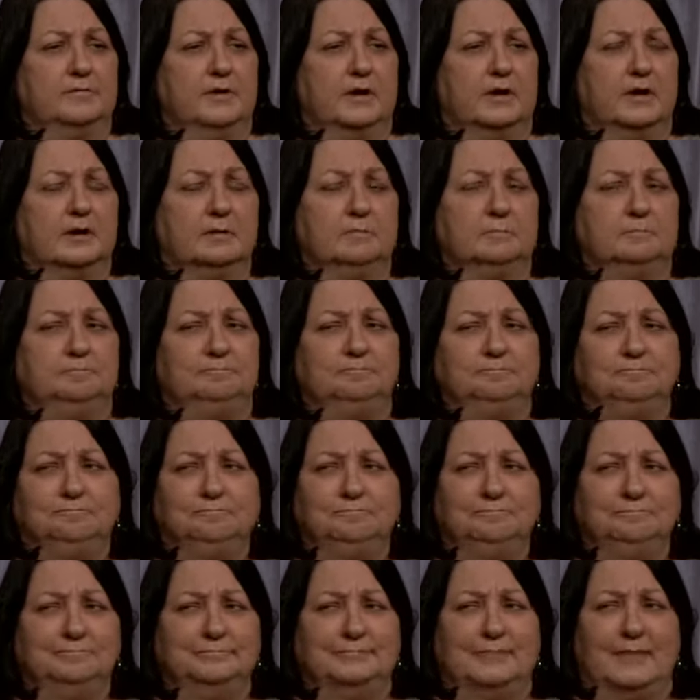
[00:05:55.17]
um,
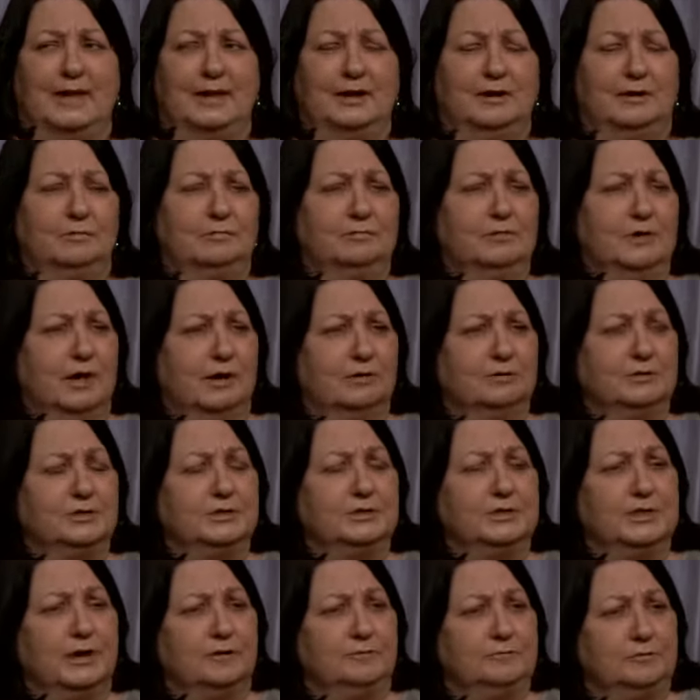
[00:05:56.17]
I don't know
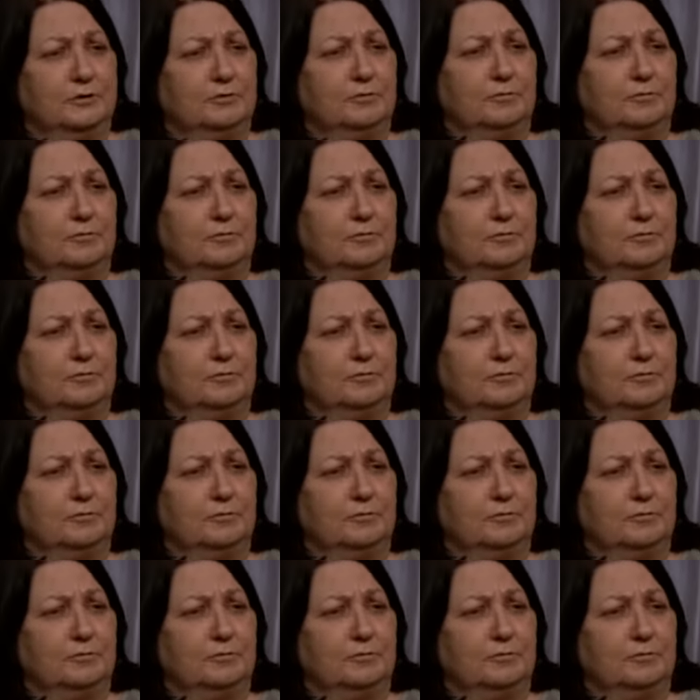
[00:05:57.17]
self